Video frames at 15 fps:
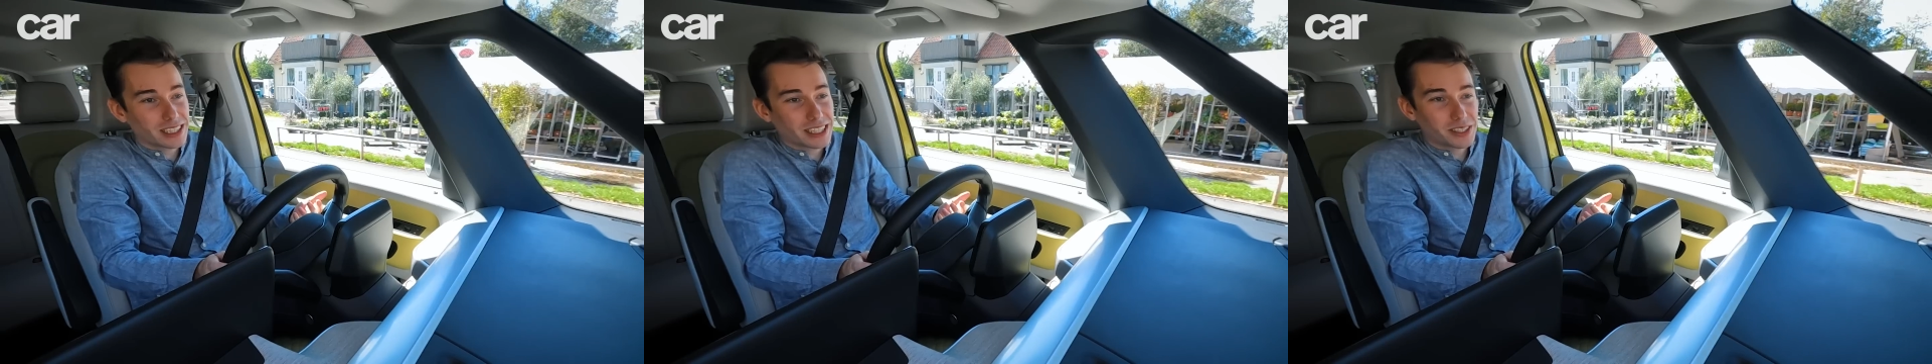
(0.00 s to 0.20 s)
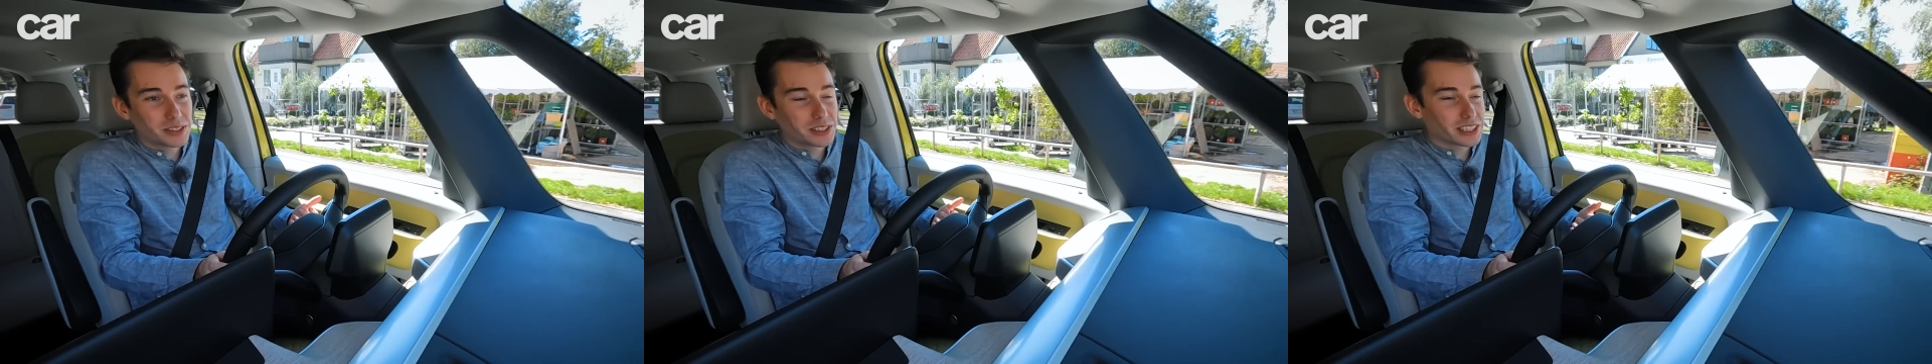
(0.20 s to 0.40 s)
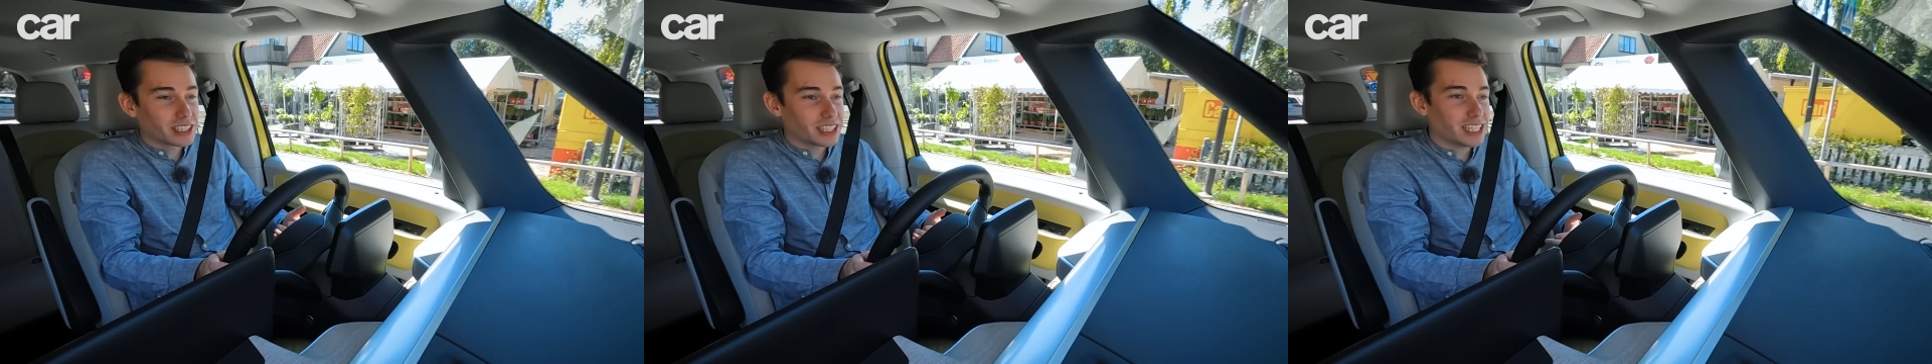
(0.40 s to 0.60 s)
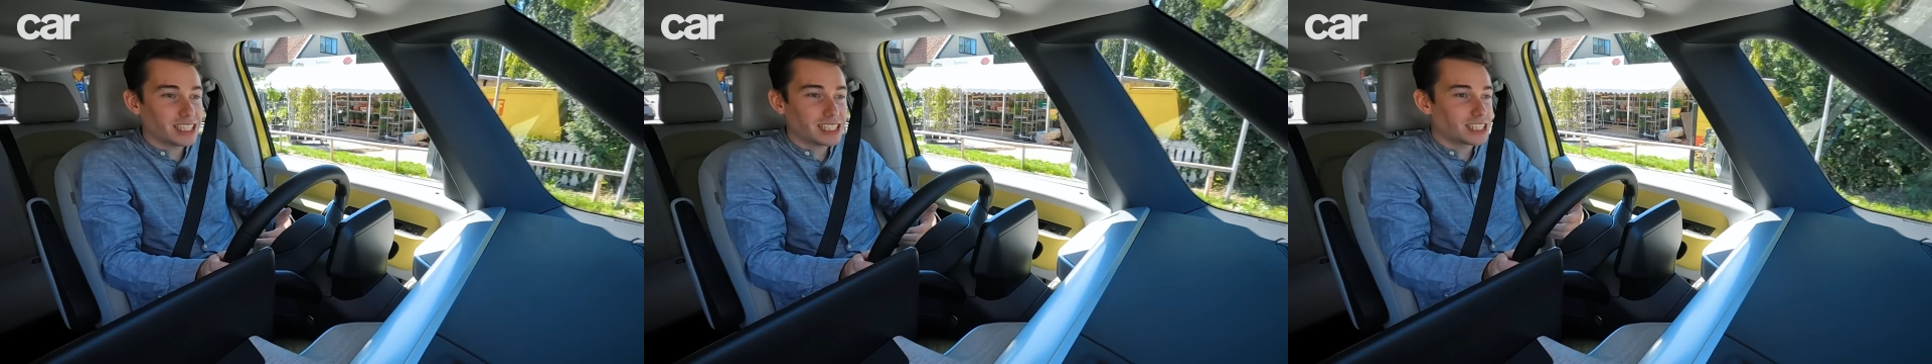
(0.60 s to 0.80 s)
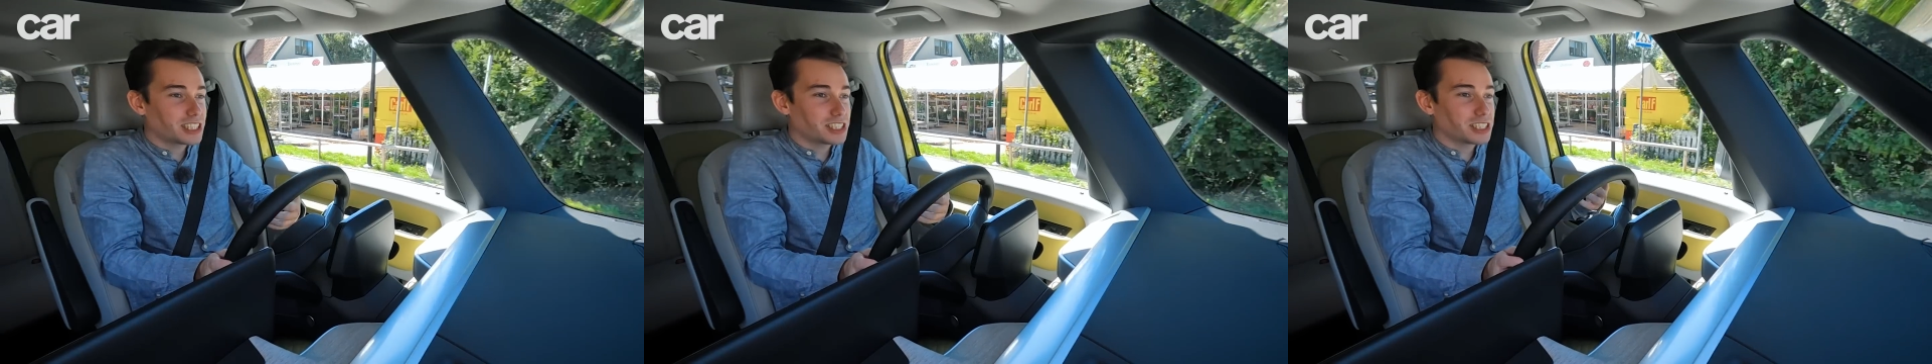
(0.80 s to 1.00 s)
knows that
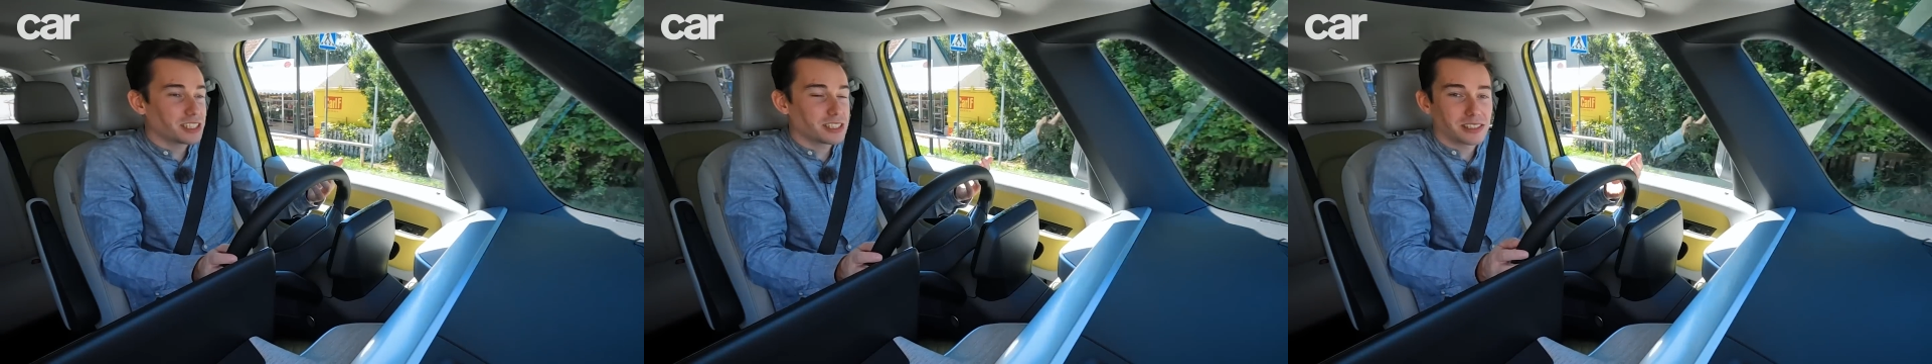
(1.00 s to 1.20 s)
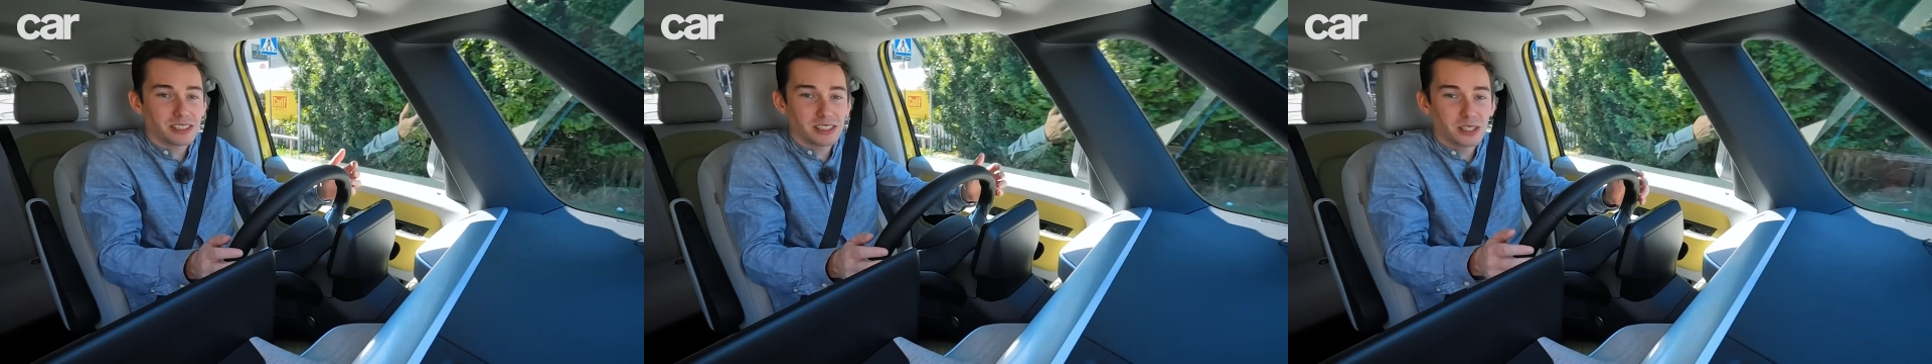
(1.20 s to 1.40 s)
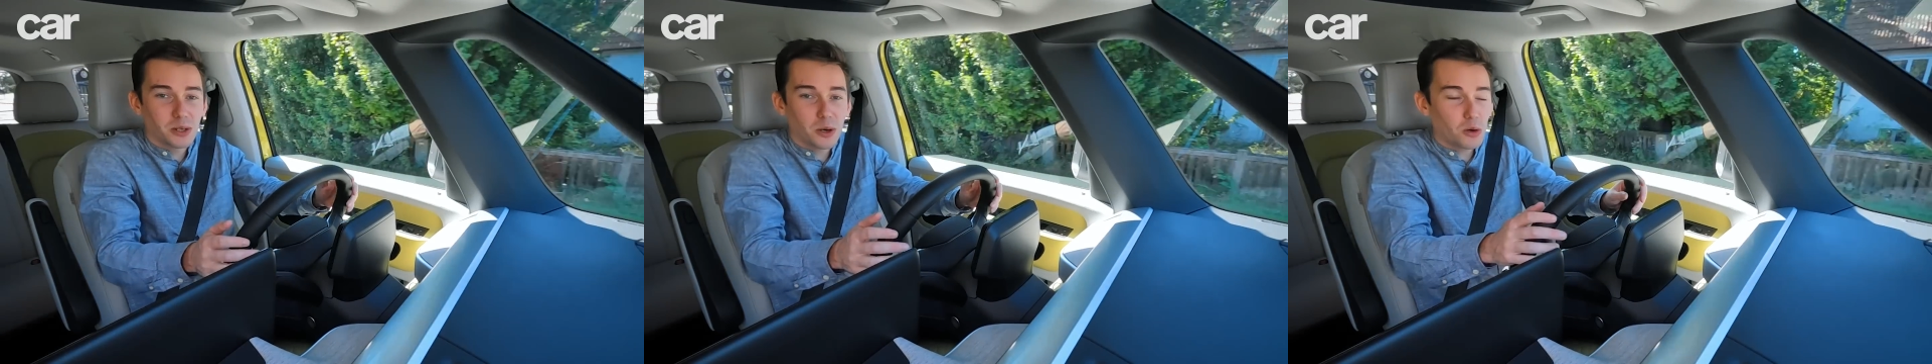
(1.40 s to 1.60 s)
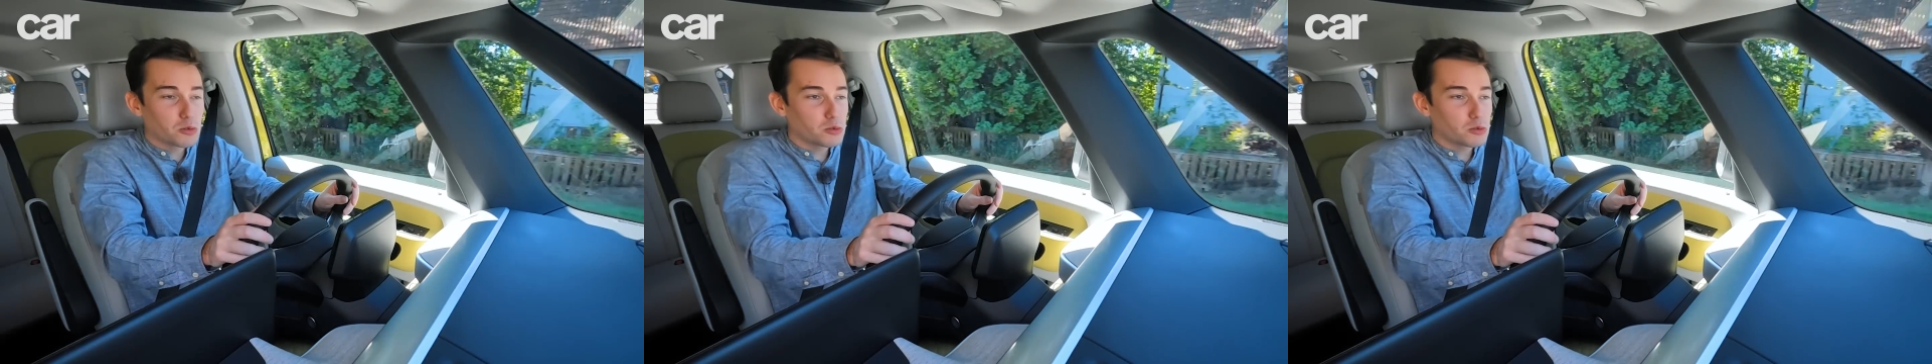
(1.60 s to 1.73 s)
it's just not